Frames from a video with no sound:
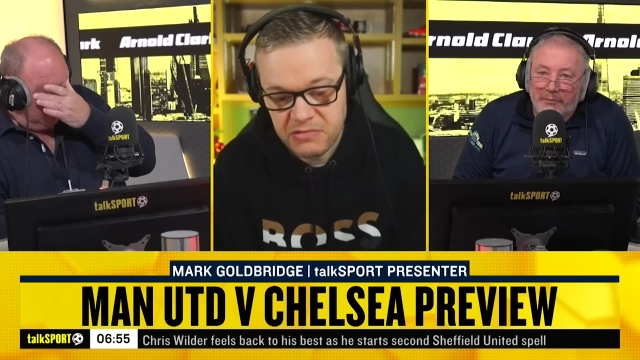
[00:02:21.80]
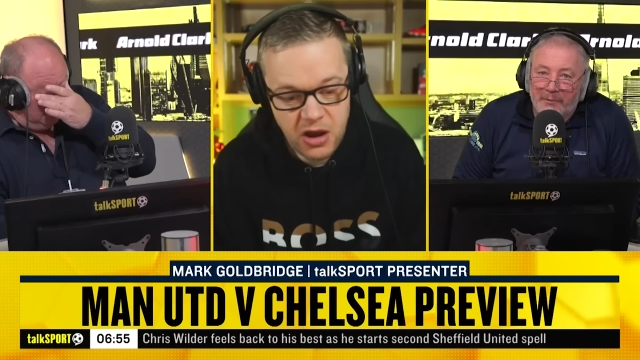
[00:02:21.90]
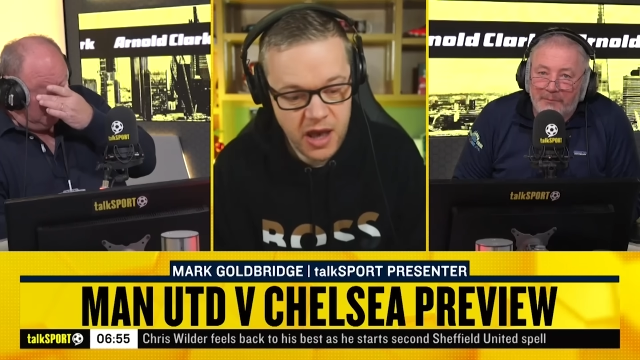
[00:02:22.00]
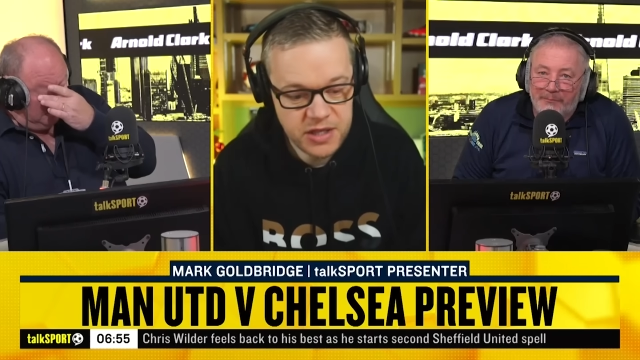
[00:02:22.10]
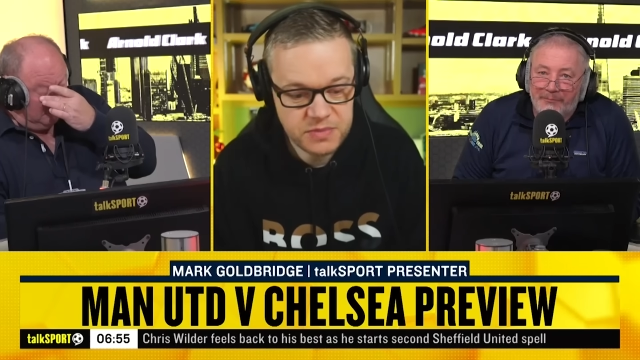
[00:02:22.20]

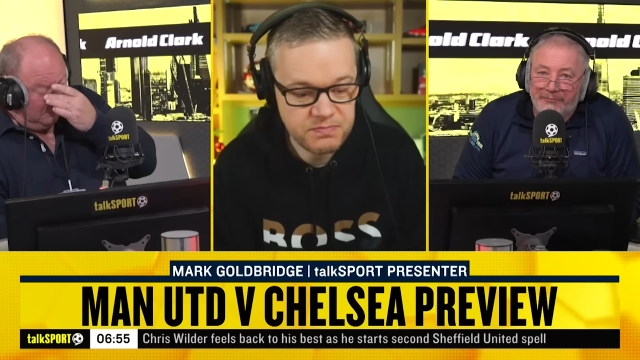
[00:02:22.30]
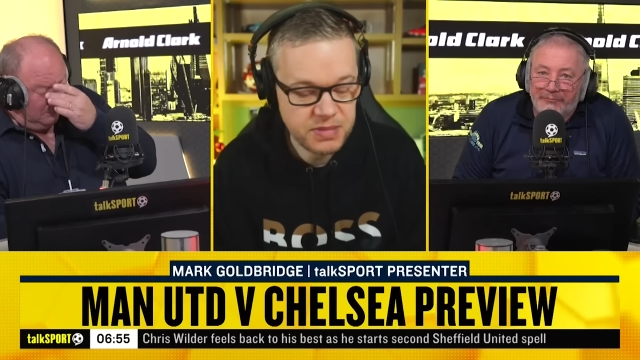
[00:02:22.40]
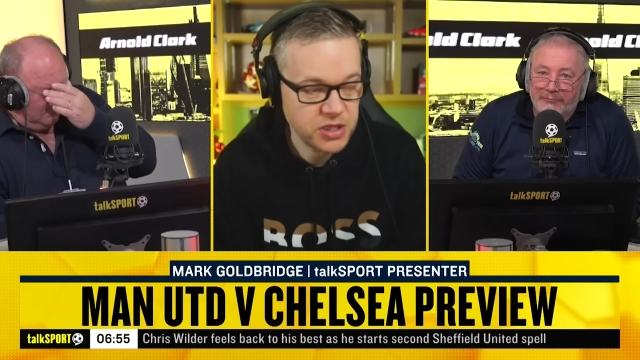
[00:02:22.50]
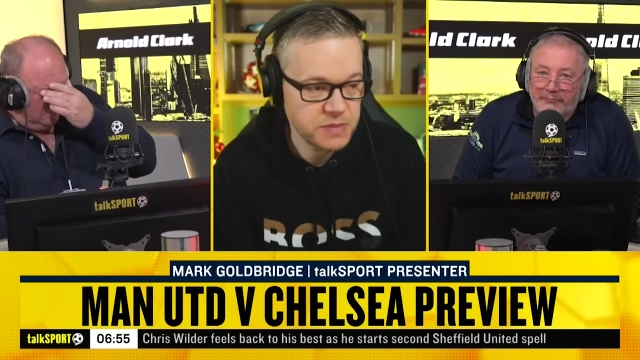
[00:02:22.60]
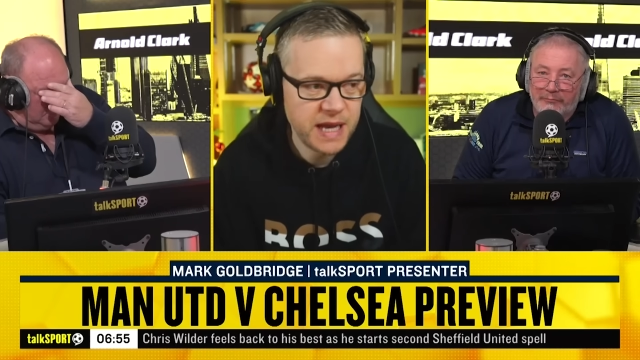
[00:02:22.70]
Speaker 1: United
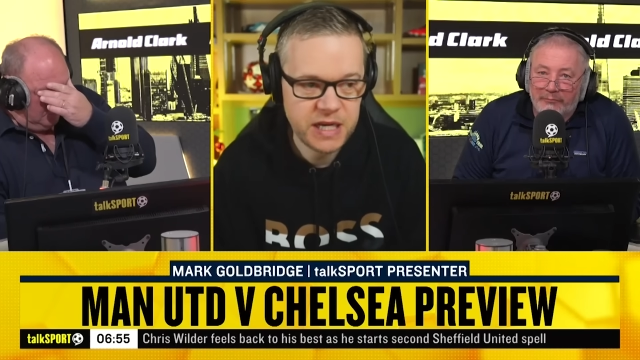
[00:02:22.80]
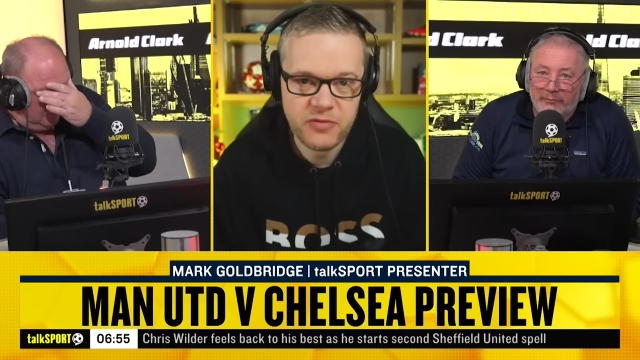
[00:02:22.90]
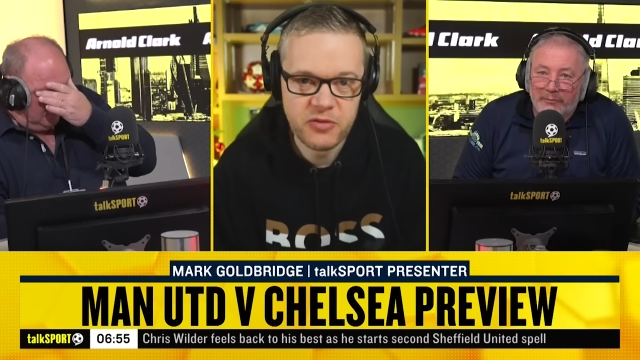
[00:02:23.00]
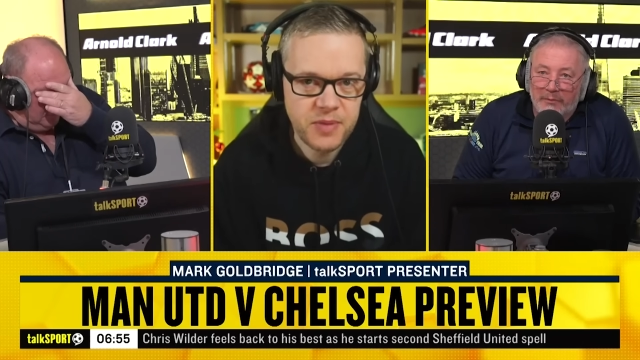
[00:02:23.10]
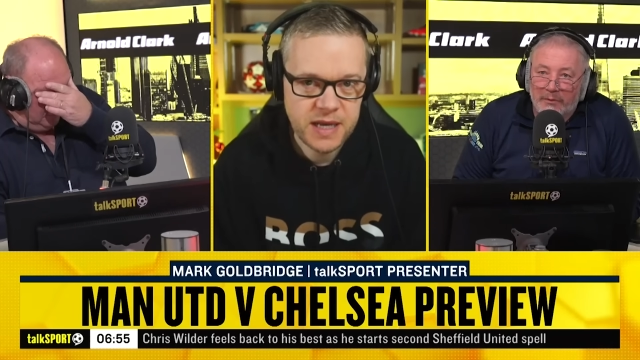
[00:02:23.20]
just banned him
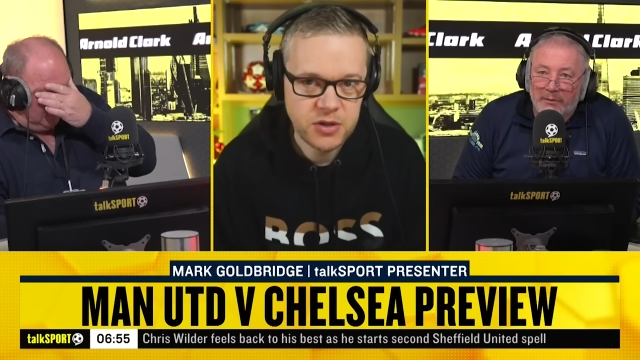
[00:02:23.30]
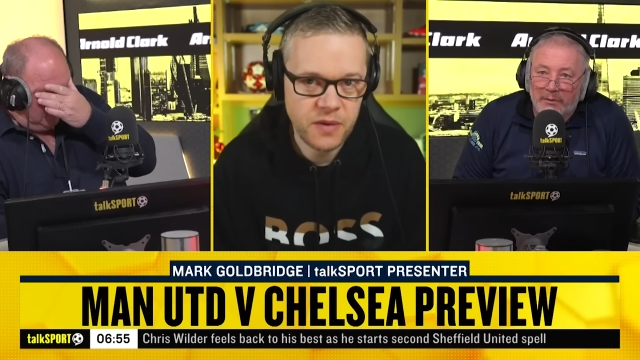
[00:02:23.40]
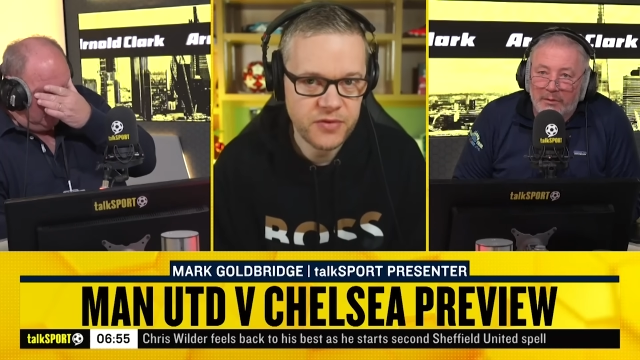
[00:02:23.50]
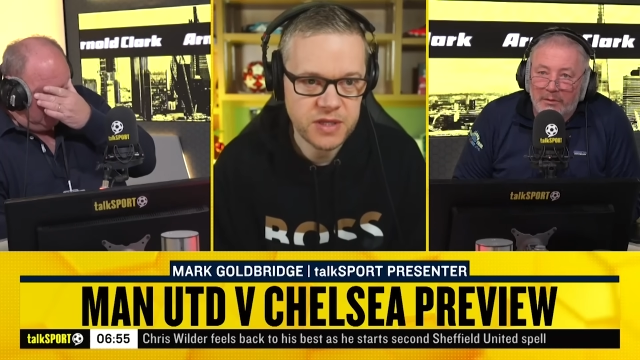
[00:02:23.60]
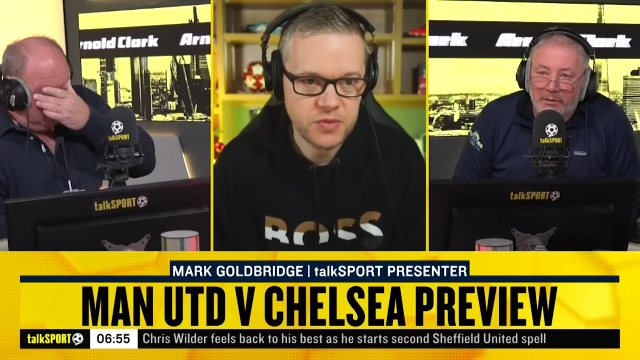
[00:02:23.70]
from the press
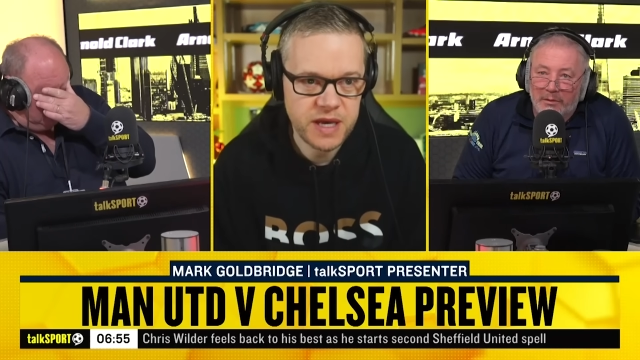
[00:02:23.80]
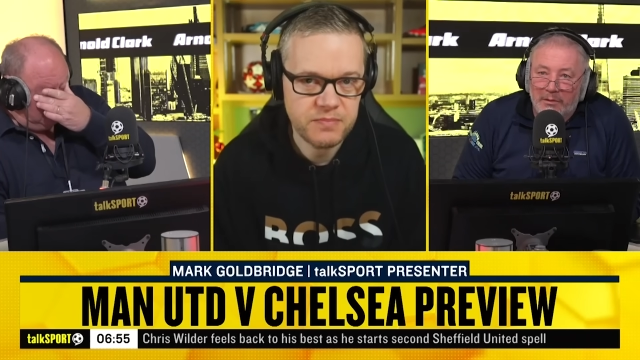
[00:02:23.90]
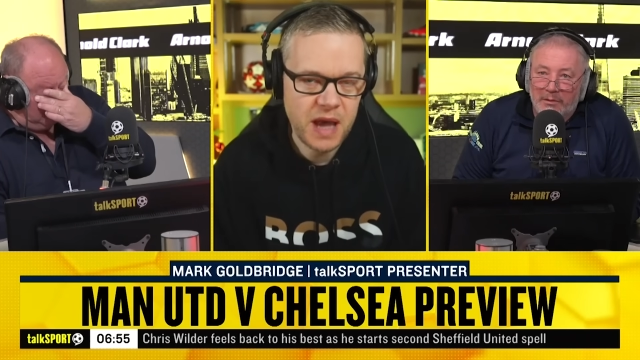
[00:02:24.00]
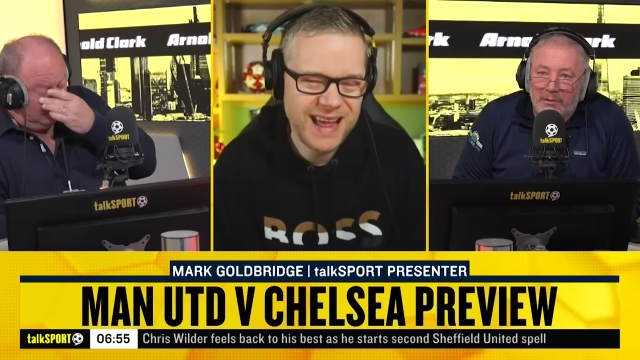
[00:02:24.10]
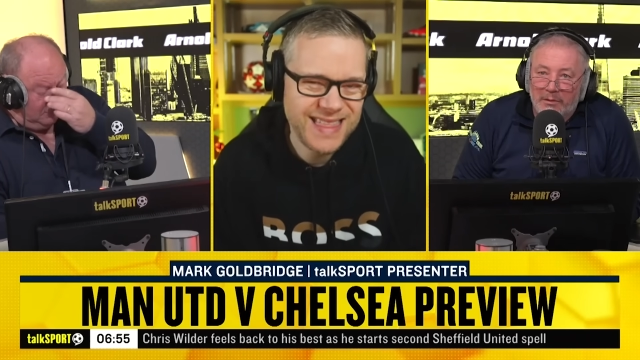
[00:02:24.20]
conference. Which,
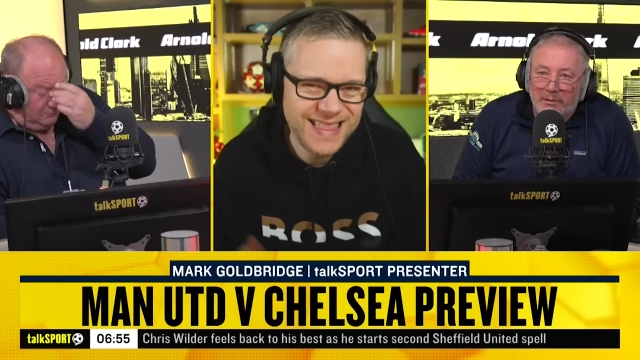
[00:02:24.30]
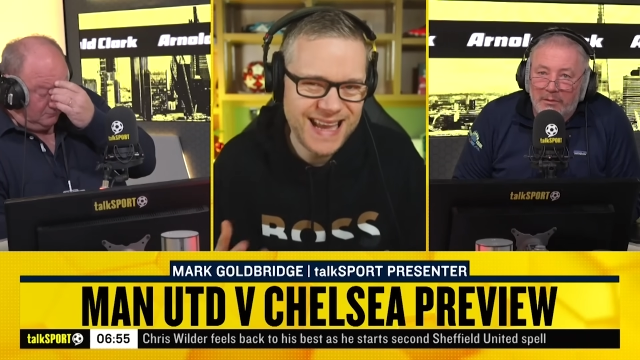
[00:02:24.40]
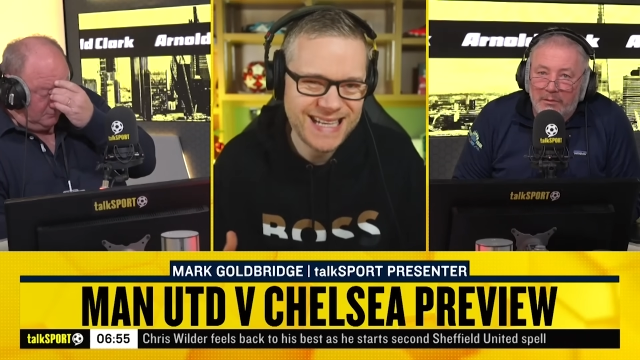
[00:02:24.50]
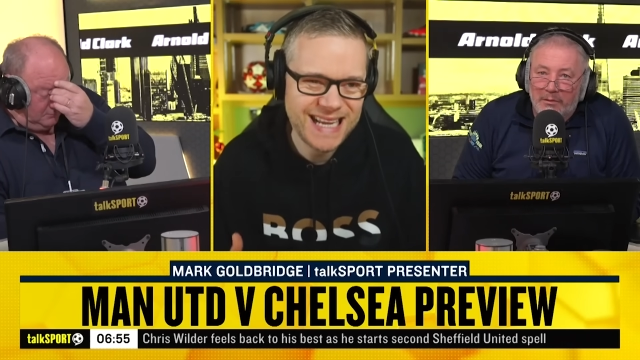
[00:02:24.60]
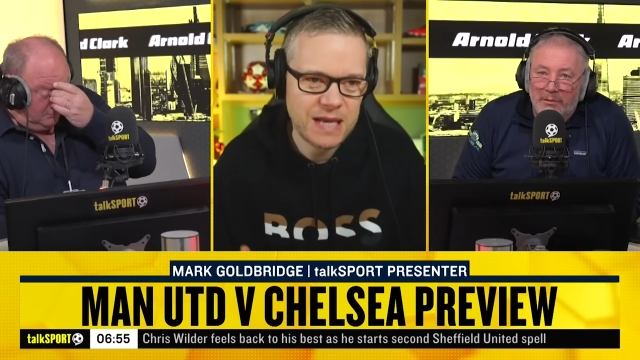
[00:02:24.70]
and I think they
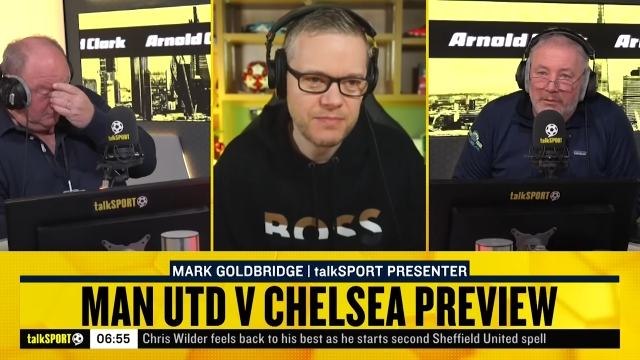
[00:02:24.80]
did it